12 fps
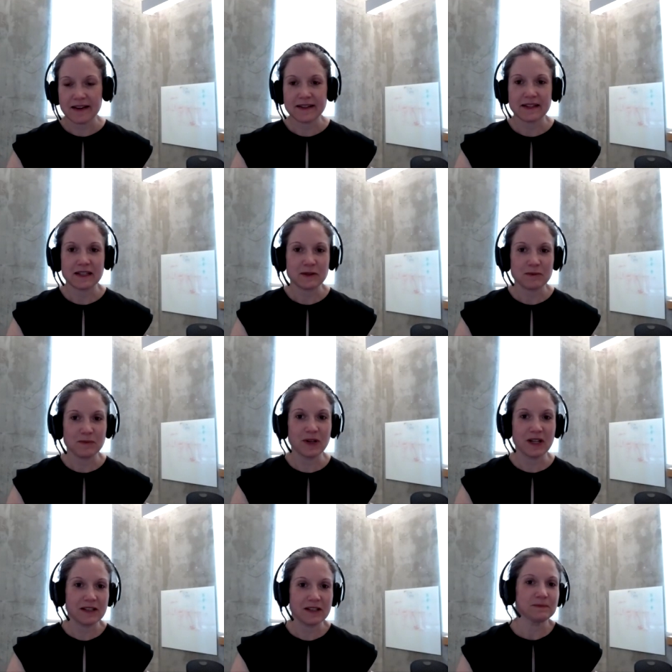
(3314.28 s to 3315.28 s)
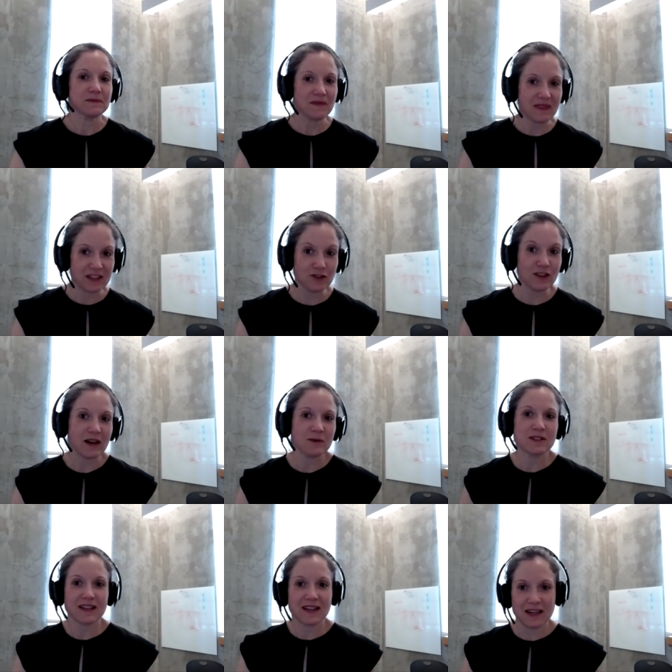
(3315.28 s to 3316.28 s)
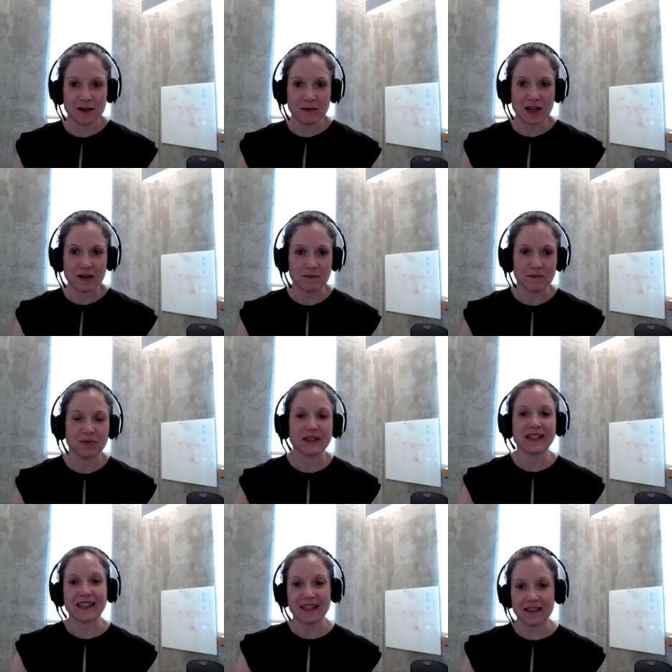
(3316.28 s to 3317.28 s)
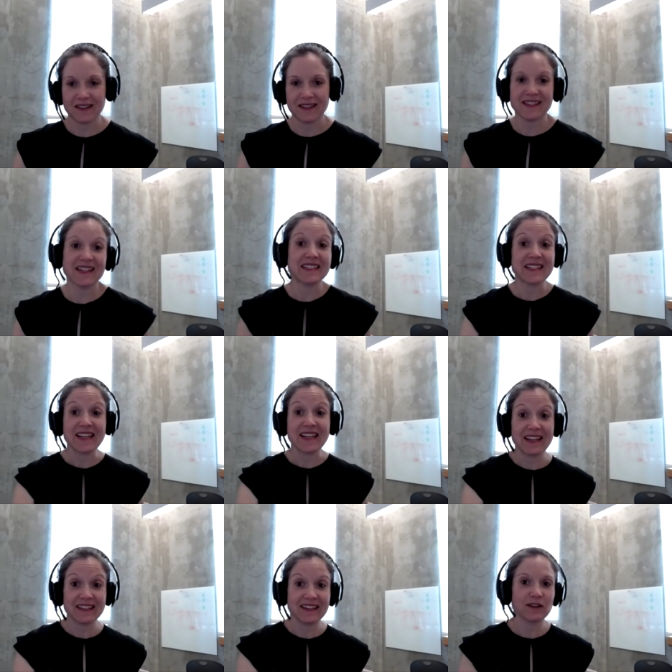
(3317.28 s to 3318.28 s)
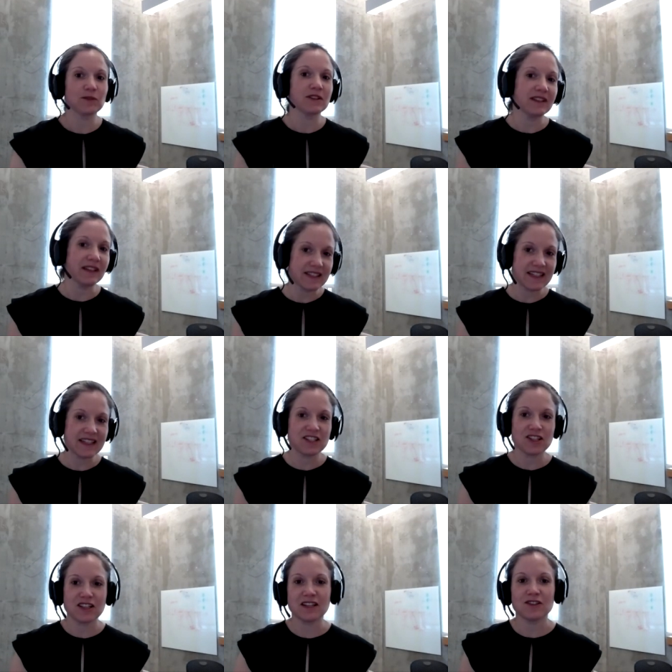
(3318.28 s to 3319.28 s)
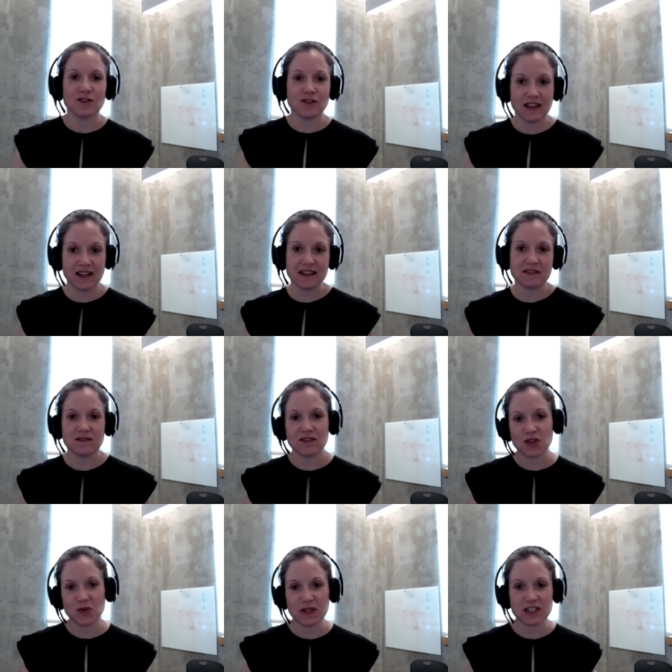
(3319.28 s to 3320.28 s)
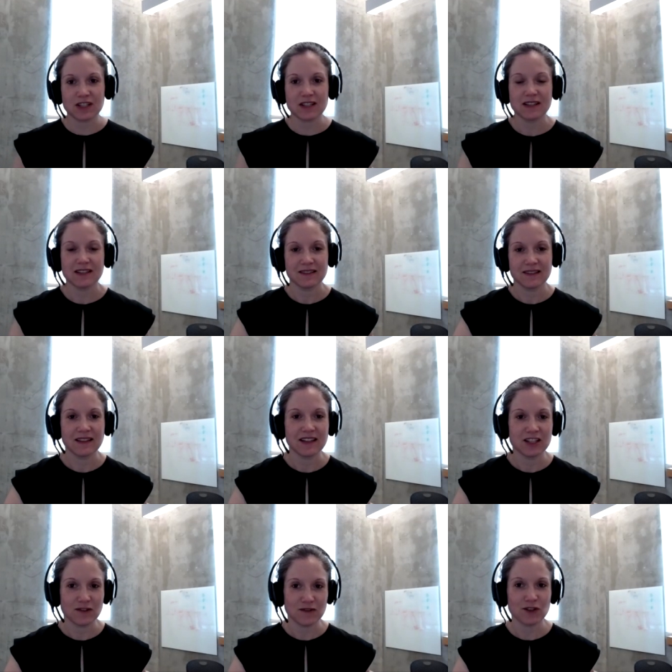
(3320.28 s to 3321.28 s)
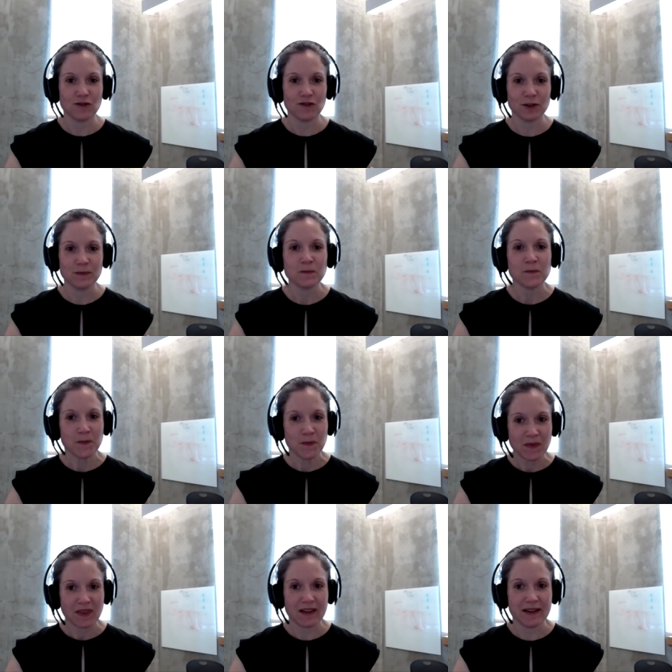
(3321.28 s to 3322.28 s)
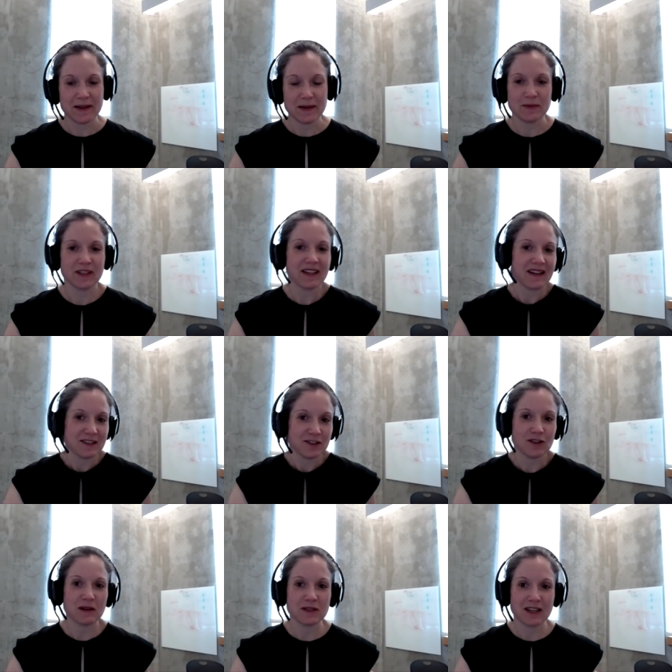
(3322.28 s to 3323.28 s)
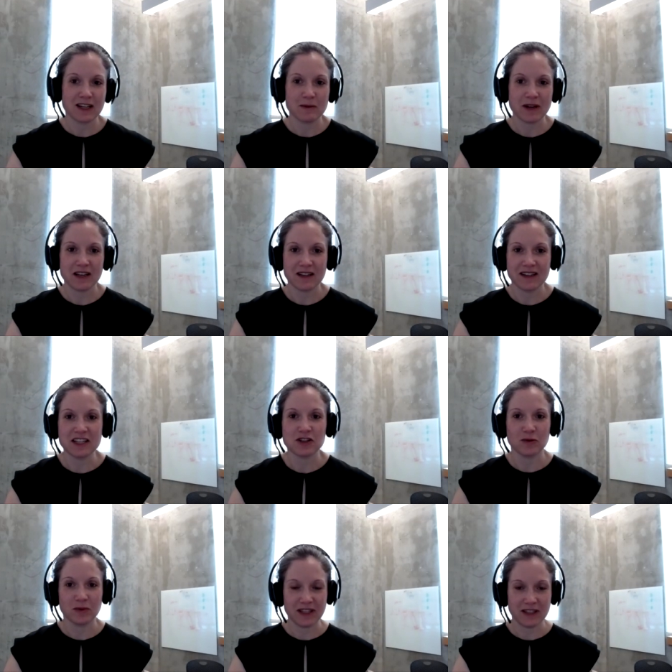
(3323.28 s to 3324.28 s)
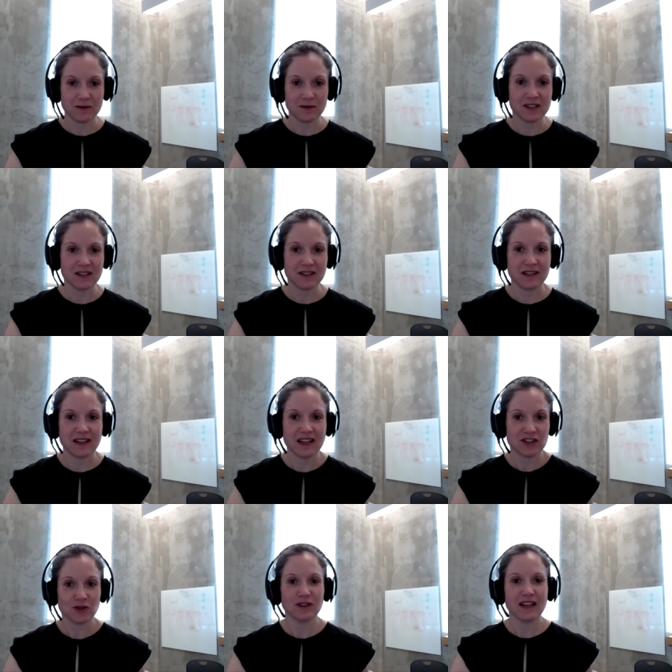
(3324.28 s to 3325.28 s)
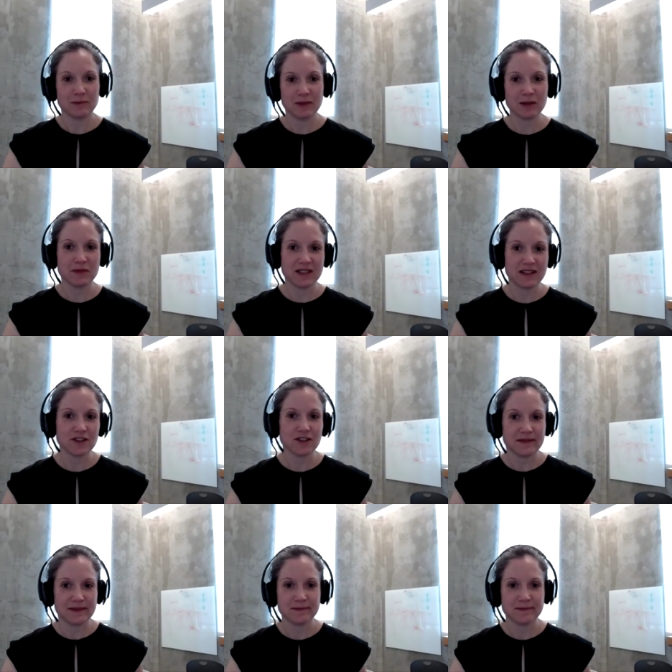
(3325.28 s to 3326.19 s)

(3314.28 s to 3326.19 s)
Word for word: Uh, but so that was kind of my plan. And then I ta and I really liked teaching, so then I switched, I shifted over. Uh, but yeah, so that was kind of my initial plan was a national lab type position.